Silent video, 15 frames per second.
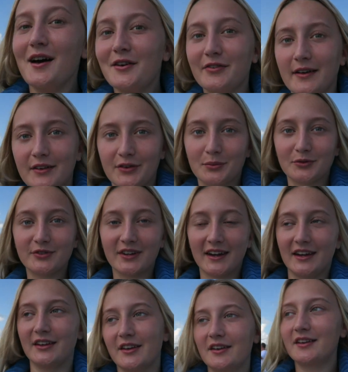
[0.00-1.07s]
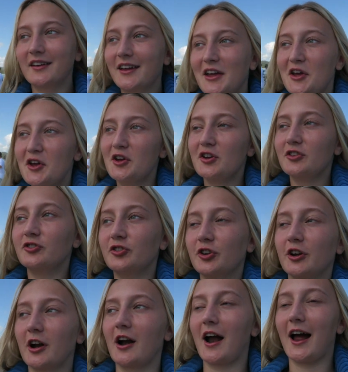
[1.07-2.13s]
find some shade
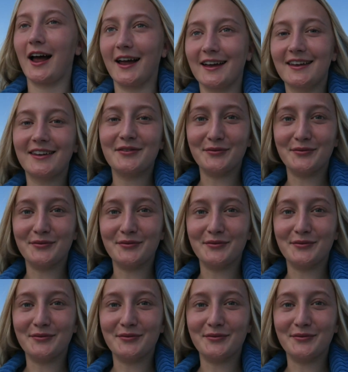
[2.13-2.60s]
during our hike.